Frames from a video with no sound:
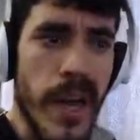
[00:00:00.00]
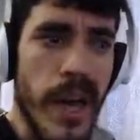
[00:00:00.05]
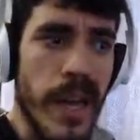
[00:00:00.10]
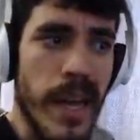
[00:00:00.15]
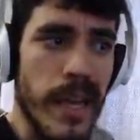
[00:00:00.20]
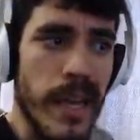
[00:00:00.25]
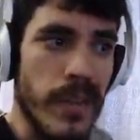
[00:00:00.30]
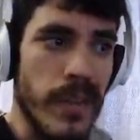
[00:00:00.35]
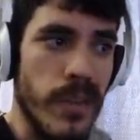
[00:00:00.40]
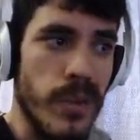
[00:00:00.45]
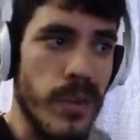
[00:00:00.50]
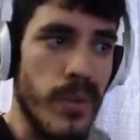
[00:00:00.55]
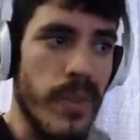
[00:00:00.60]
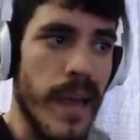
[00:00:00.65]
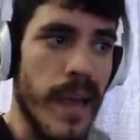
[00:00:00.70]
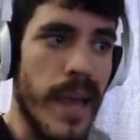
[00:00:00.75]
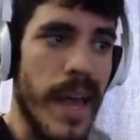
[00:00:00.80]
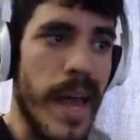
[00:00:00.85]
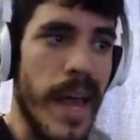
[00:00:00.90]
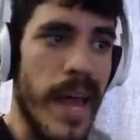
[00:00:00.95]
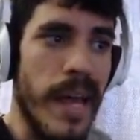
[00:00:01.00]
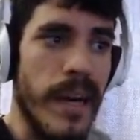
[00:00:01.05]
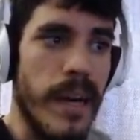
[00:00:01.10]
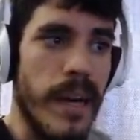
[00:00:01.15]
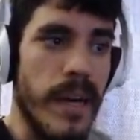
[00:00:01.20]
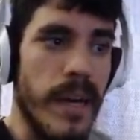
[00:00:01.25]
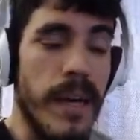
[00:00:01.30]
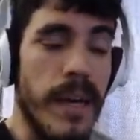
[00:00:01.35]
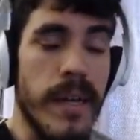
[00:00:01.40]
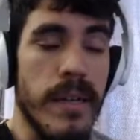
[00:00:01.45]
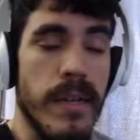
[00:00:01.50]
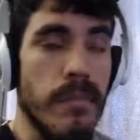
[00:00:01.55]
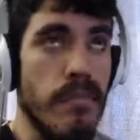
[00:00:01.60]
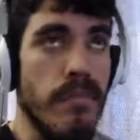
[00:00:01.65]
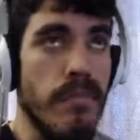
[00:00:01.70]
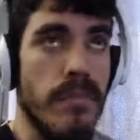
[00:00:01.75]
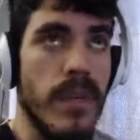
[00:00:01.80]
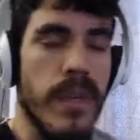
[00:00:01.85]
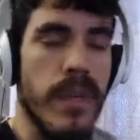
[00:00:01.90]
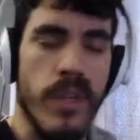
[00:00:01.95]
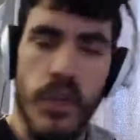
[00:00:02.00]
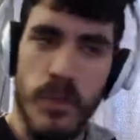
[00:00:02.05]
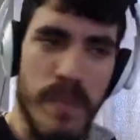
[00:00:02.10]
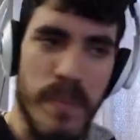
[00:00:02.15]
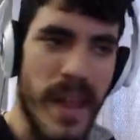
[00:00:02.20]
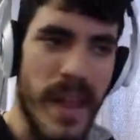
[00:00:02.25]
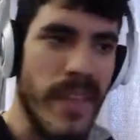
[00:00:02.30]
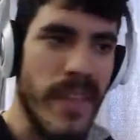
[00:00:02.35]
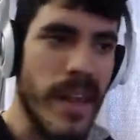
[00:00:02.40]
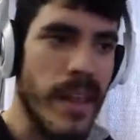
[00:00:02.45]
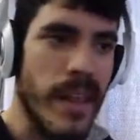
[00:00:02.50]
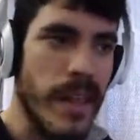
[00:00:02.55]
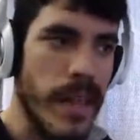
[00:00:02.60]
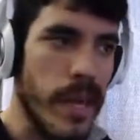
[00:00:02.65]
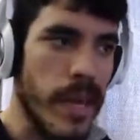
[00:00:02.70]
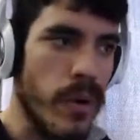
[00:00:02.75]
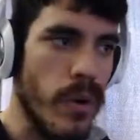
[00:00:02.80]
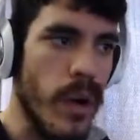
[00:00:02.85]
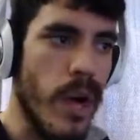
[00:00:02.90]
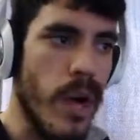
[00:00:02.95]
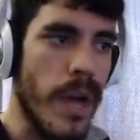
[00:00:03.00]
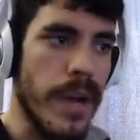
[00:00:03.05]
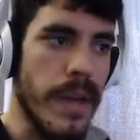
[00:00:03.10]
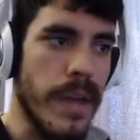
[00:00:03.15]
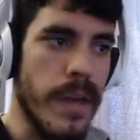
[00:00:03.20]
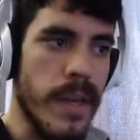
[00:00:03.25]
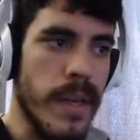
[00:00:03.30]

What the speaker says: I include that, I expand that later on